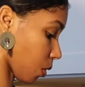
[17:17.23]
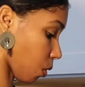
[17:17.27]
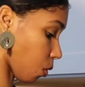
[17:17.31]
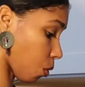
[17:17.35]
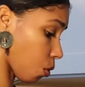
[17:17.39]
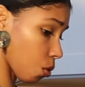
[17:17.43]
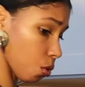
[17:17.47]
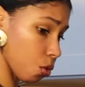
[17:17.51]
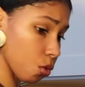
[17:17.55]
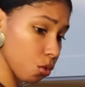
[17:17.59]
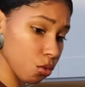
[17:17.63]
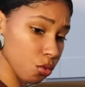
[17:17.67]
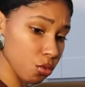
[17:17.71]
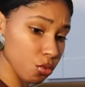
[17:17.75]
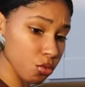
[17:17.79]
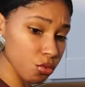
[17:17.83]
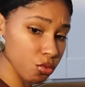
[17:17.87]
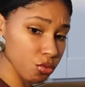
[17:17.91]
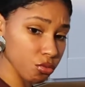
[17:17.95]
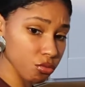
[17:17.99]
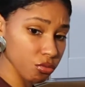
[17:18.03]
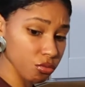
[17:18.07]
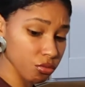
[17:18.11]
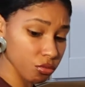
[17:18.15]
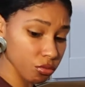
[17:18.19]
ooh,
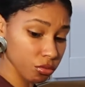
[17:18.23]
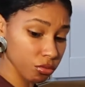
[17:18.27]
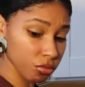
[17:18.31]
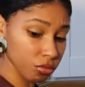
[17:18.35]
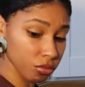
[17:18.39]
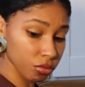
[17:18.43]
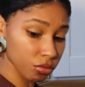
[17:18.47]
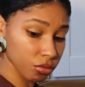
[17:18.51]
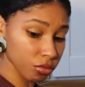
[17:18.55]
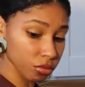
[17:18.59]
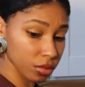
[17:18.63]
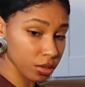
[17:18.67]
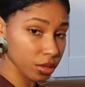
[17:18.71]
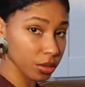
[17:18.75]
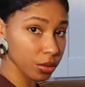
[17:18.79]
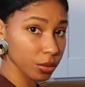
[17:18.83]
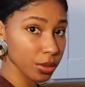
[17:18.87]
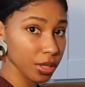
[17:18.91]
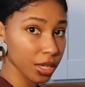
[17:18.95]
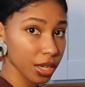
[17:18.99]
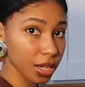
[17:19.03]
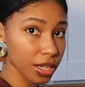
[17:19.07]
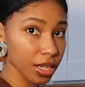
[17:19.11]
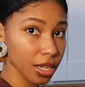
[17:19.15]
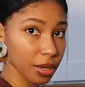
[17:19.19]

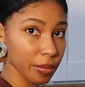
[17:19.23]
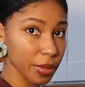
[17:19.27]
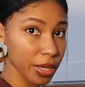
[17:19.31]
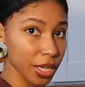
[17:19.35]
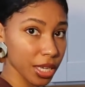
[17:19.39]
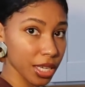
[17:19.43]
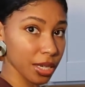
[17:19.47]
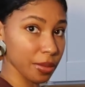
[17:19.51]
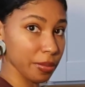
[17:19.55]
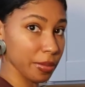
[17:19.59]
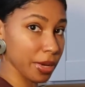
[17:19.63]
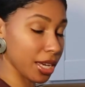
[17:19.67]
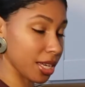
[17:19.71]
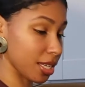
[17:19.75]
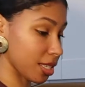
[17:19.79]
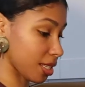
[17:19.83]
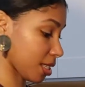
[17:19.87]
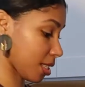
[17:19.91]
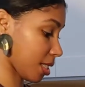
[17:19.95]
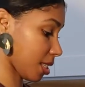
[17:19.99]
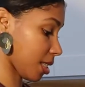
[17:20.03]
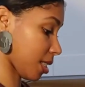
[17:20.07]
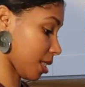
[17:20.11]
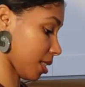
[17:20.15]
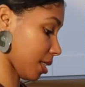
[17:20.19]
we out here making a
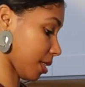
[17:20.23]
mess.